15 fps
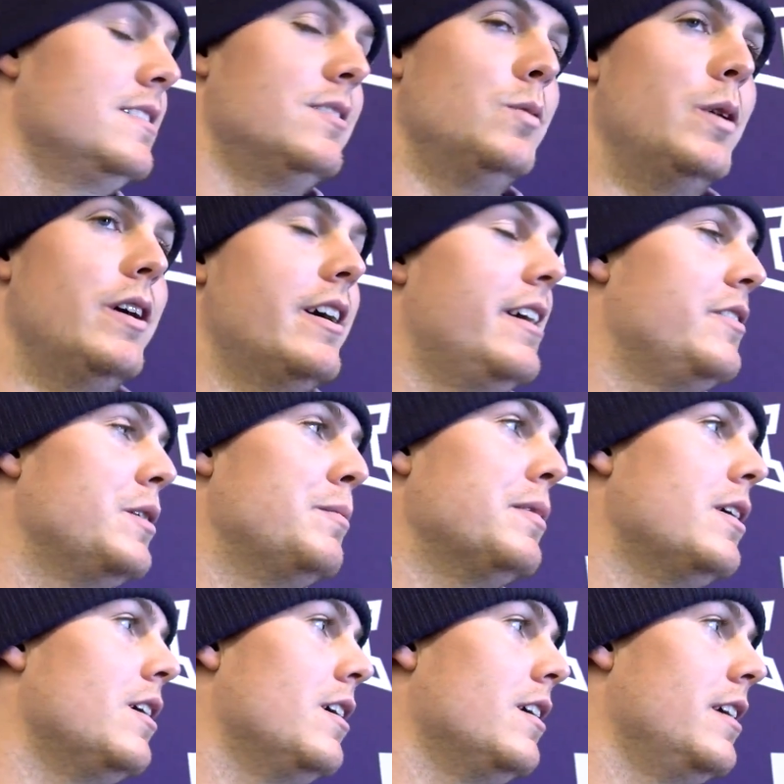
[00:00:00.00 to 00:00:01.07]
We were having a
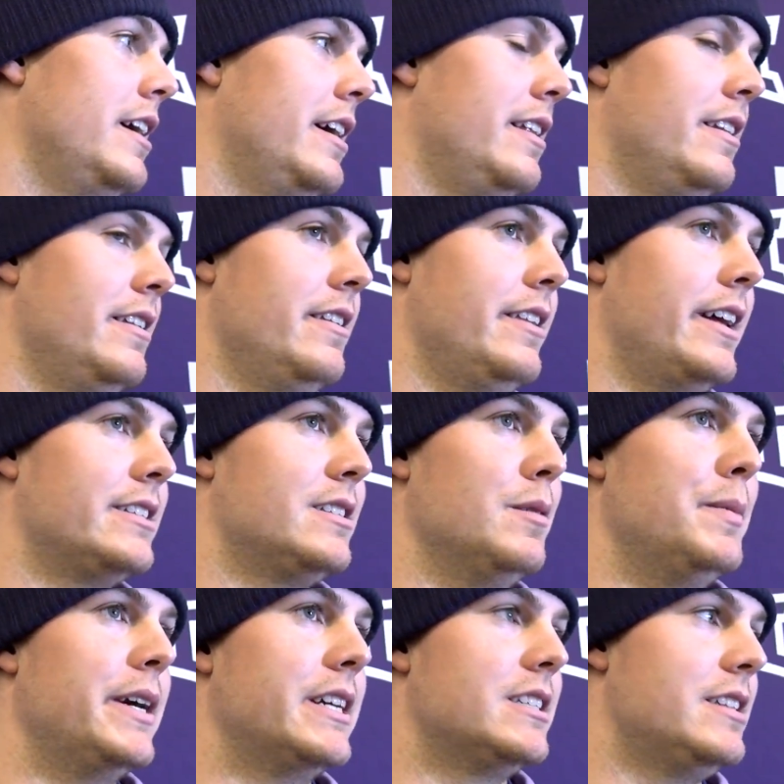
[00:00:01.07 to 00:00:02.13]
ball, and that's
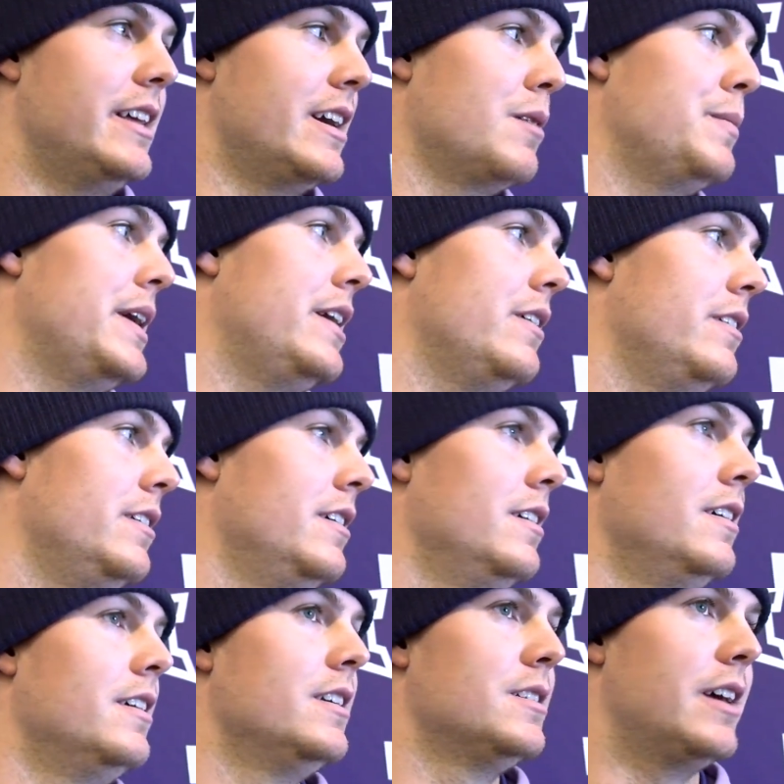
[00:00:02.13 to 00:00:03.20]
the biggest thing about
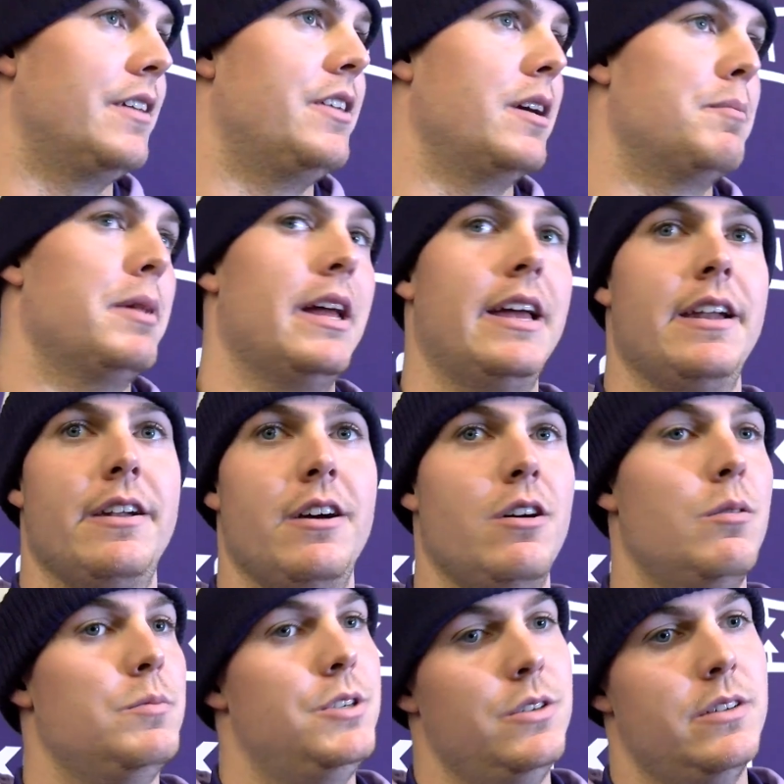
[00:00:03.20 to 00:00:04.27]
I think playing at
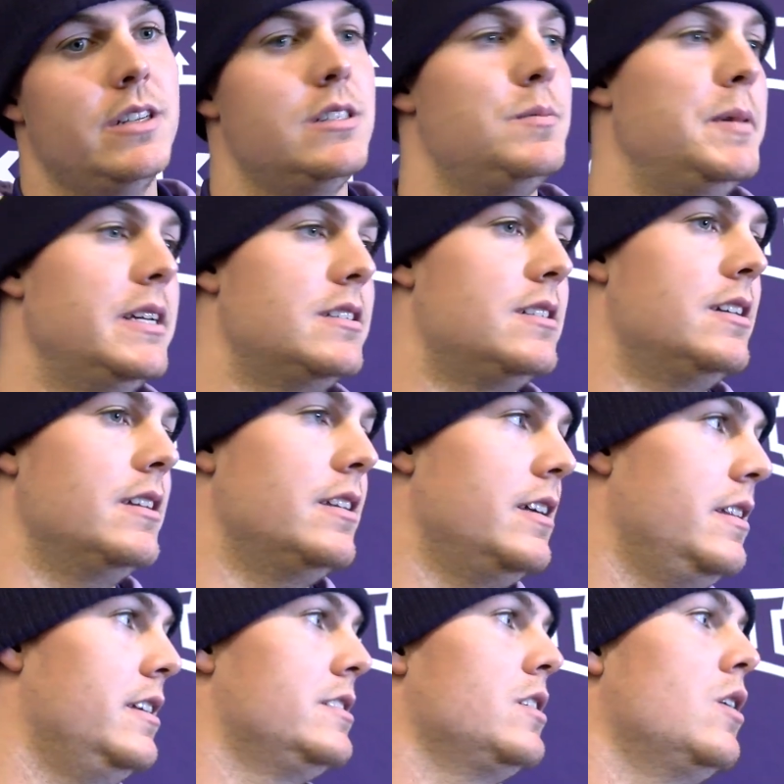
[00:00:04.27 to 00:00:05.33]
home too, that speaks to
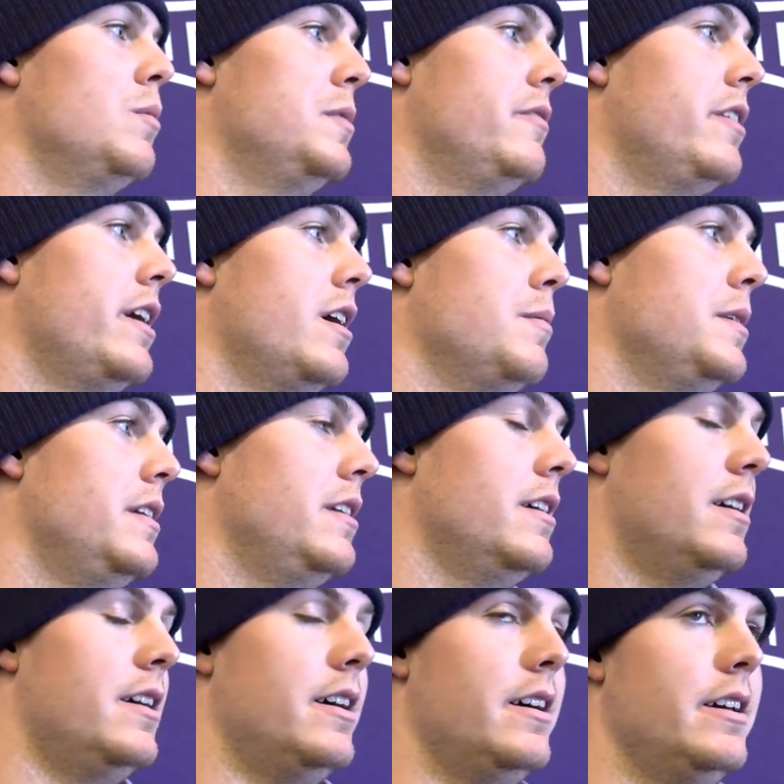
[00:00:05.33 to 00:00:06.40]
this home environment.
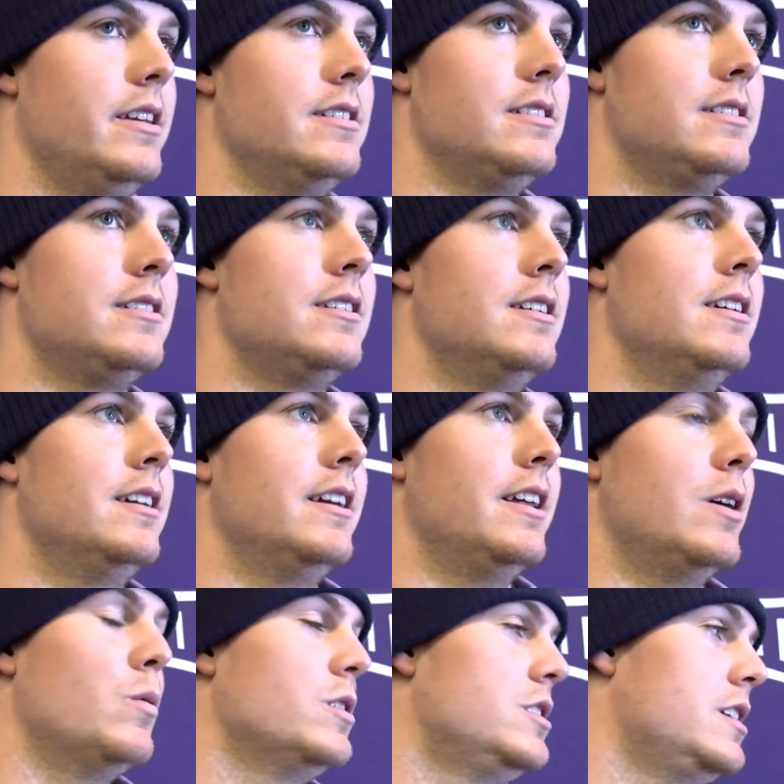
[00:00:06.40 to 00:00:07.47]
Is,
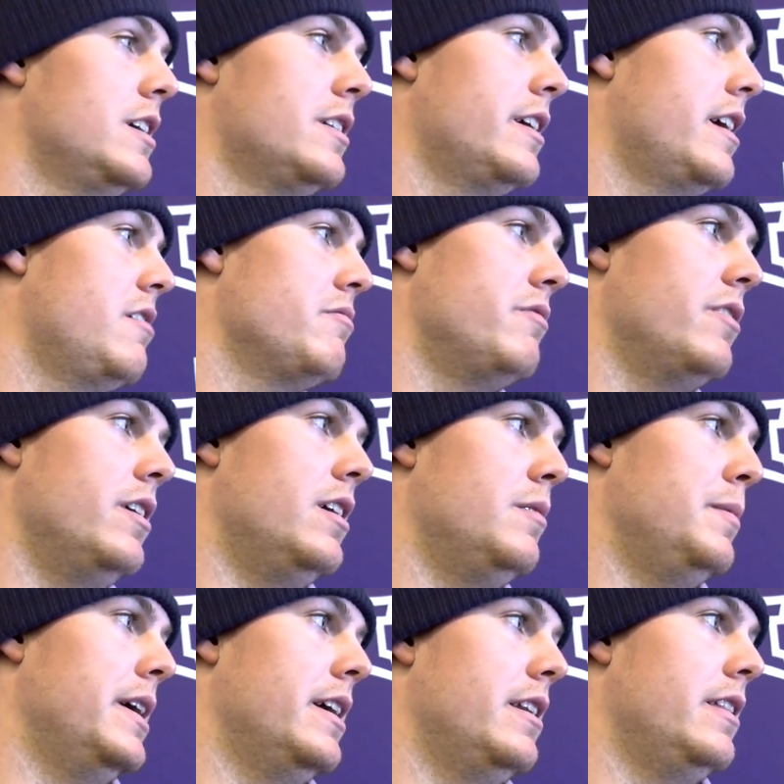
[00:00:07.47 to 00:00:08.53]
you know, we're just out there having
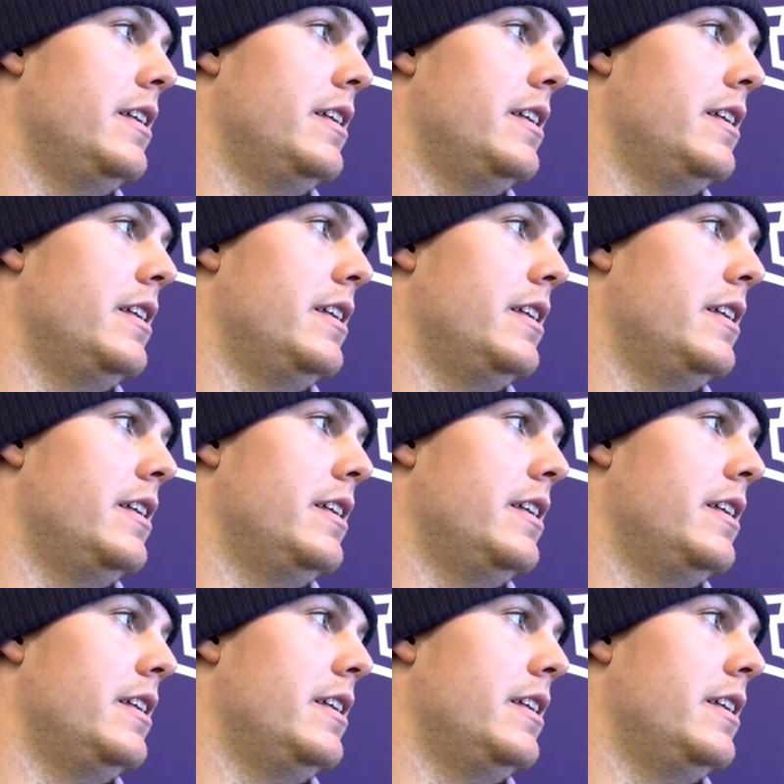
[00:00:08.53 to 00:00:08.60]
fun, man.